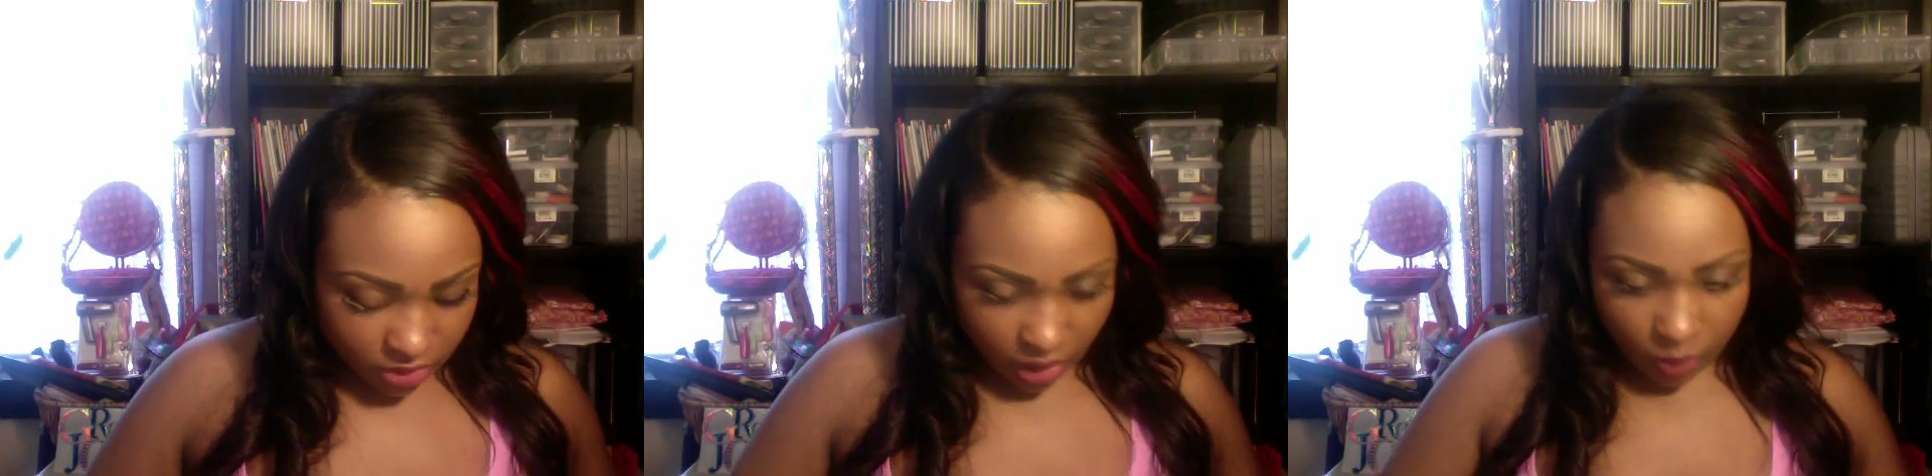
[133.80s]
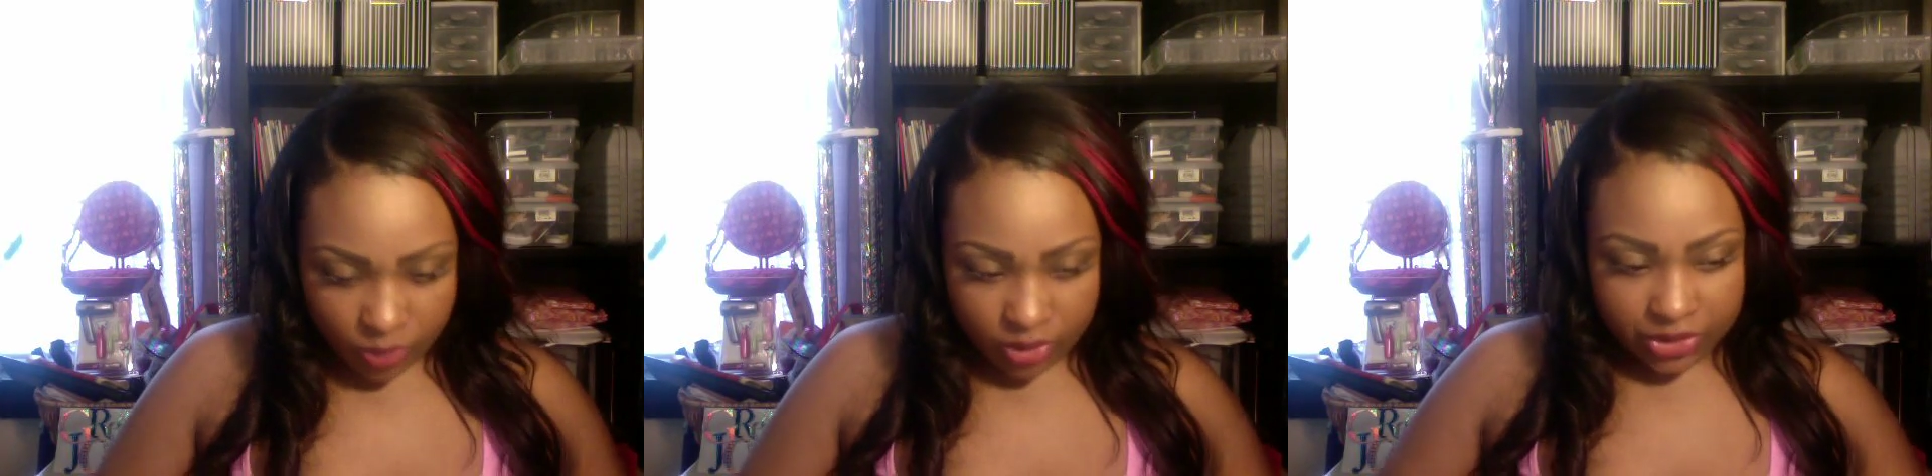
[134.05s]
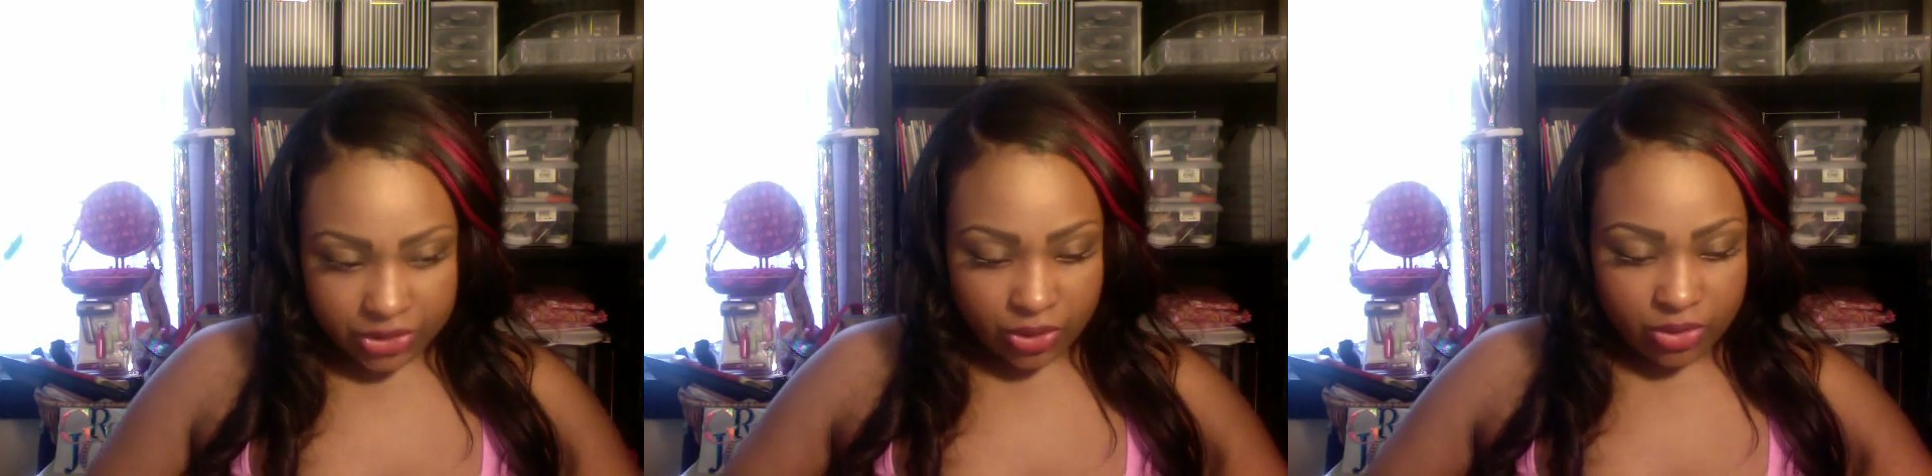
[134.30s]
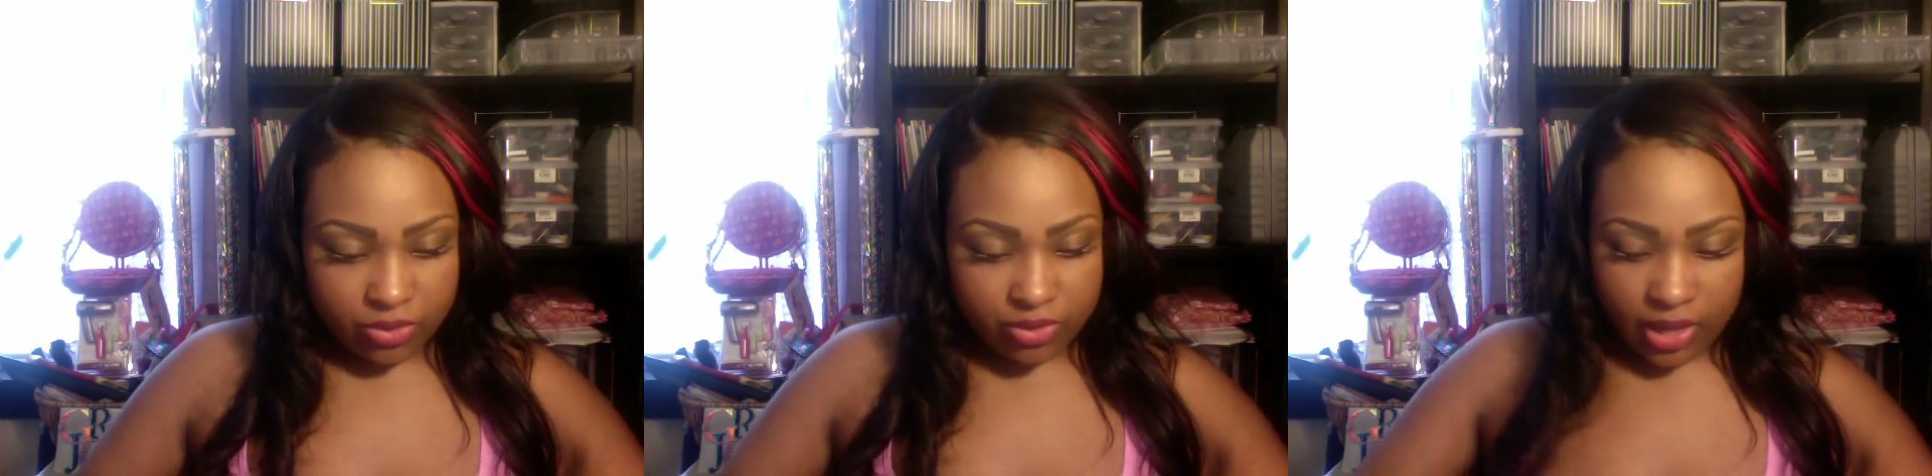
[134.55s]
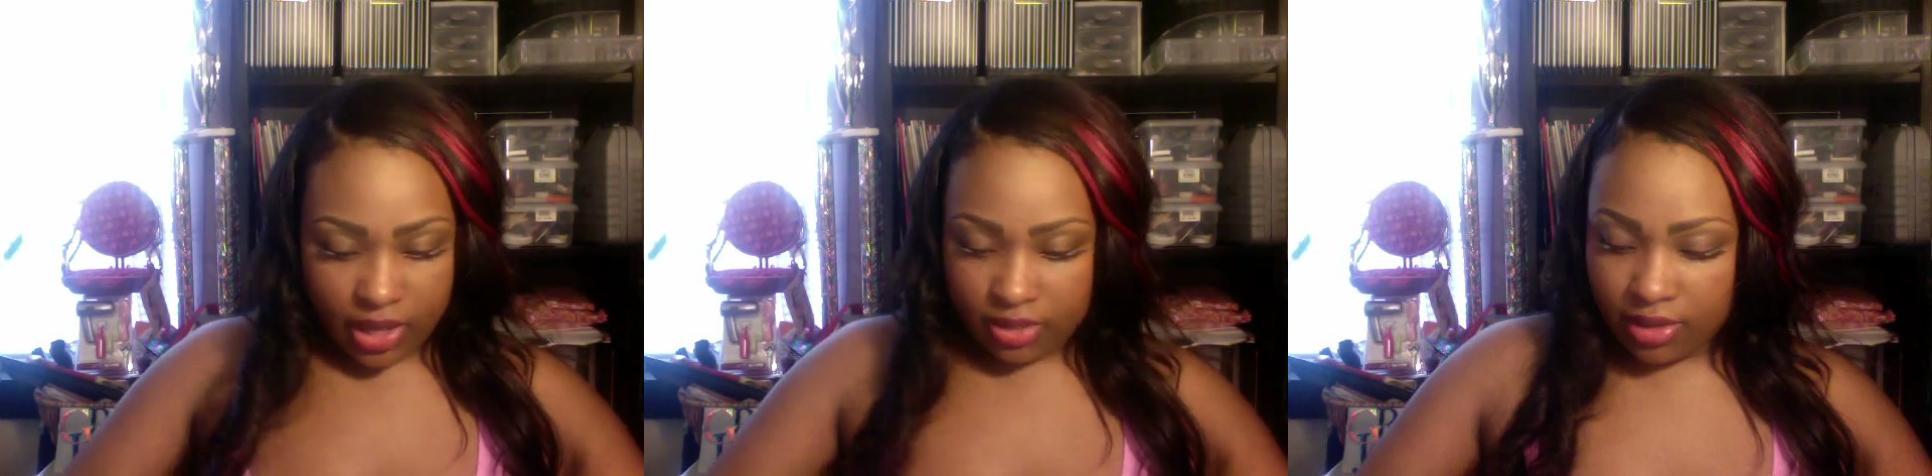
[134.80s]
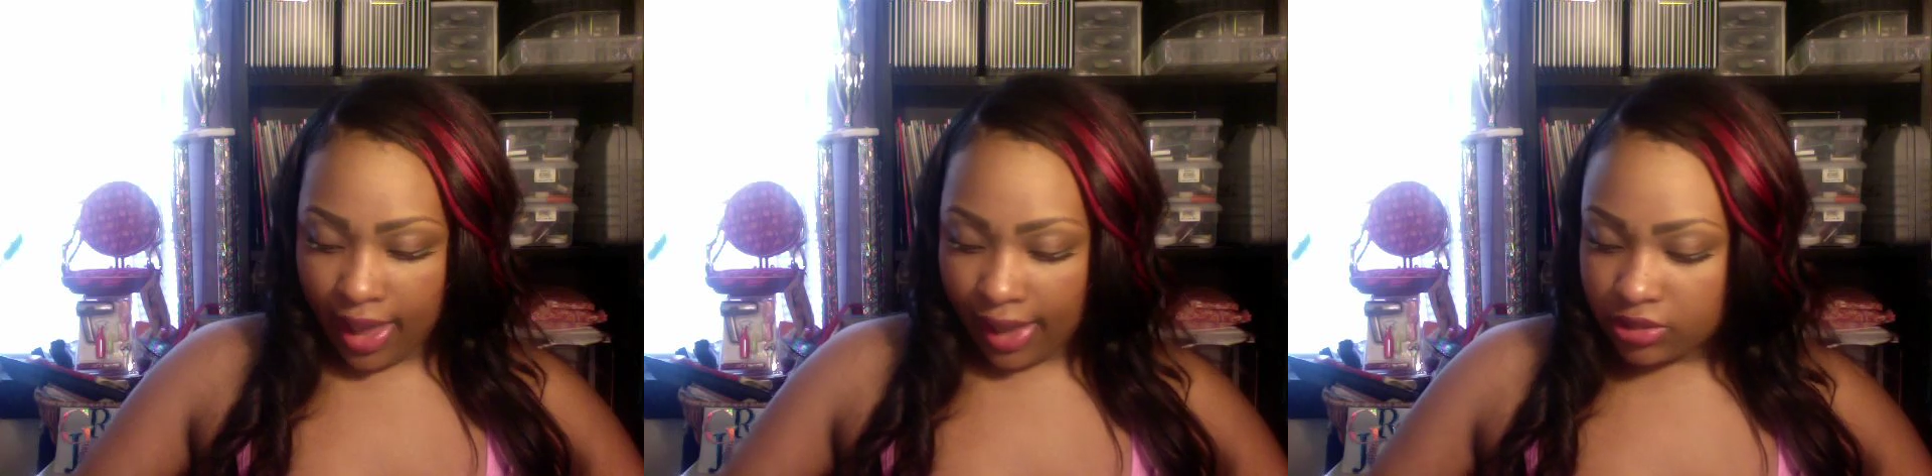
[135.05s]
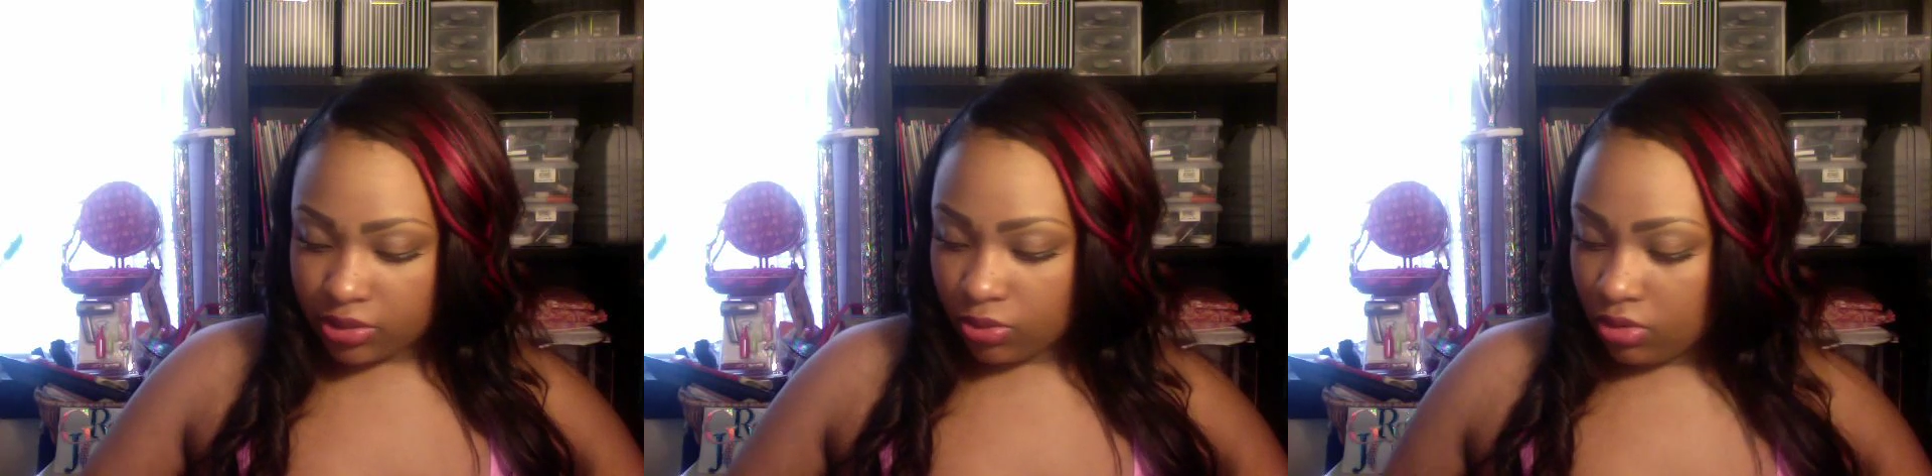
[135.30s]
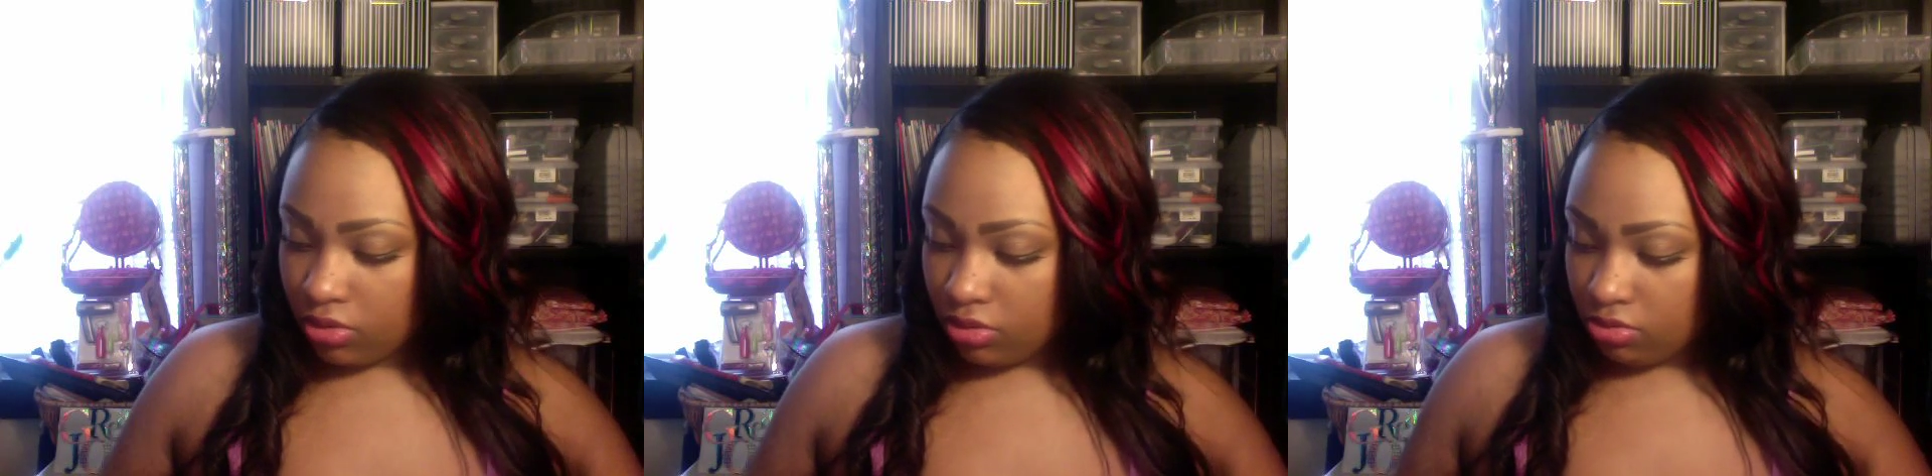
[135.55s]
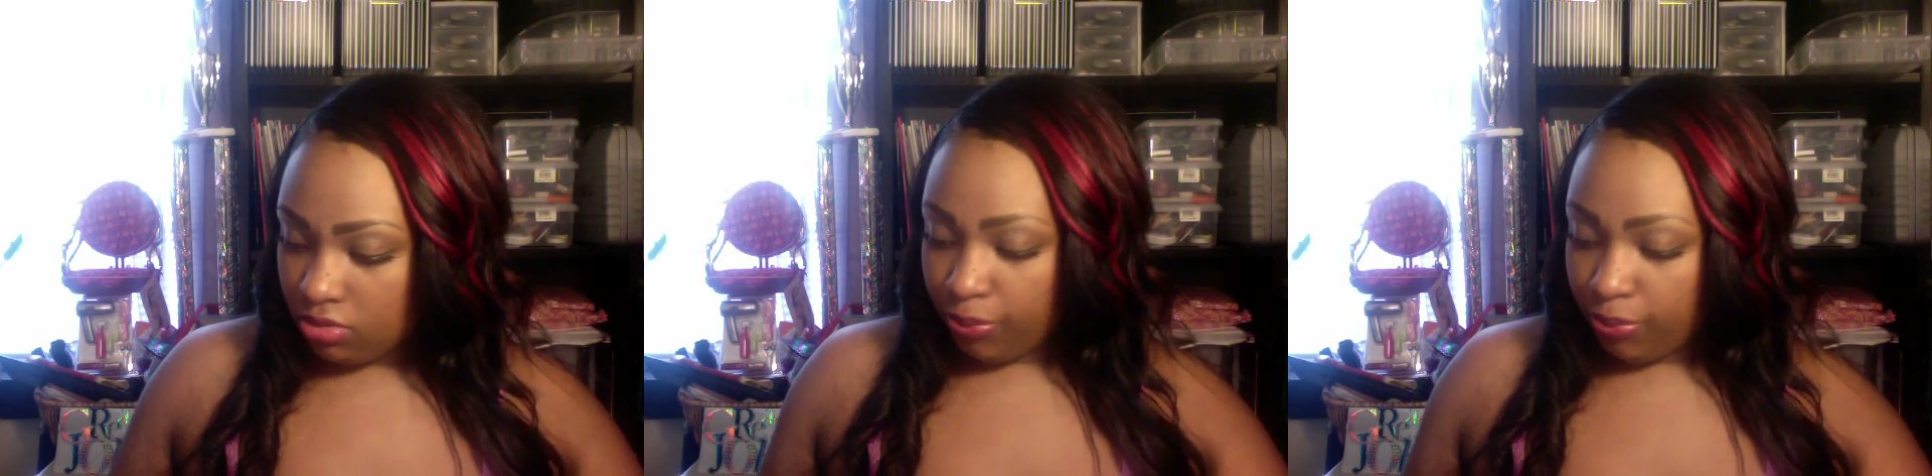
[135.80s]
I want to show you the actual